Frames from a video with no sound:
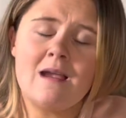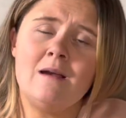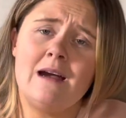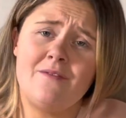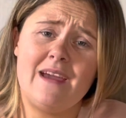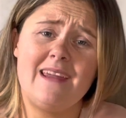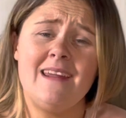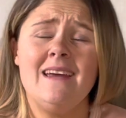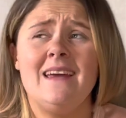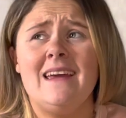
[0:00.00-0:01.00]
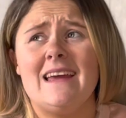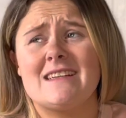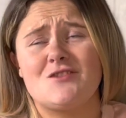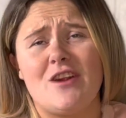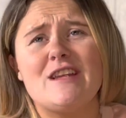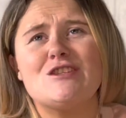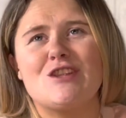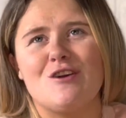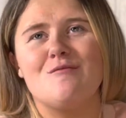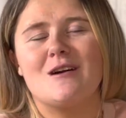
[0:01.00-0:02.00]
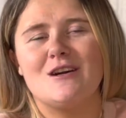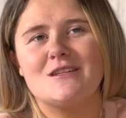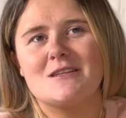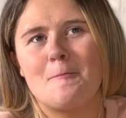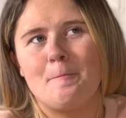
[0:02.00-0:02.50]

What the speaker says: And then it's strange though, because